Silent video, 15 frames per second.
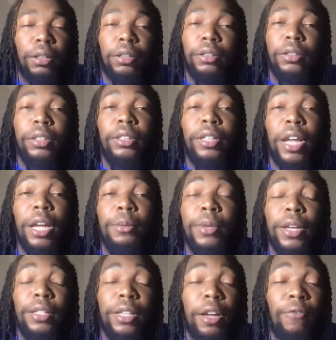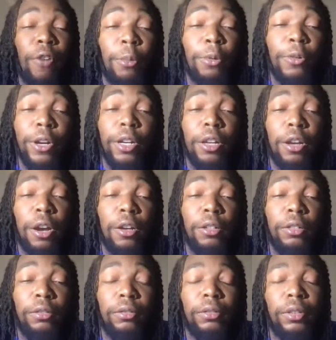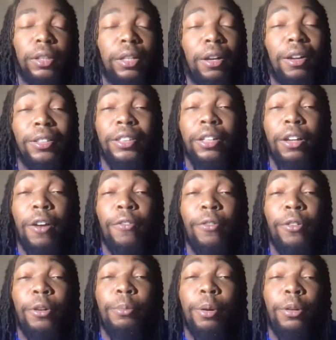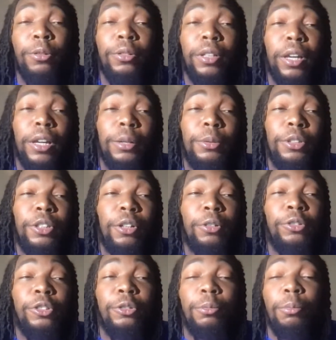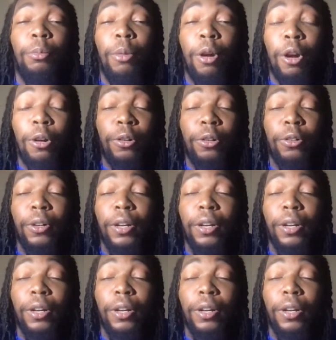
This game's at State Farm Arena, y'all. And I'll see y'all for the post-game show tomorrow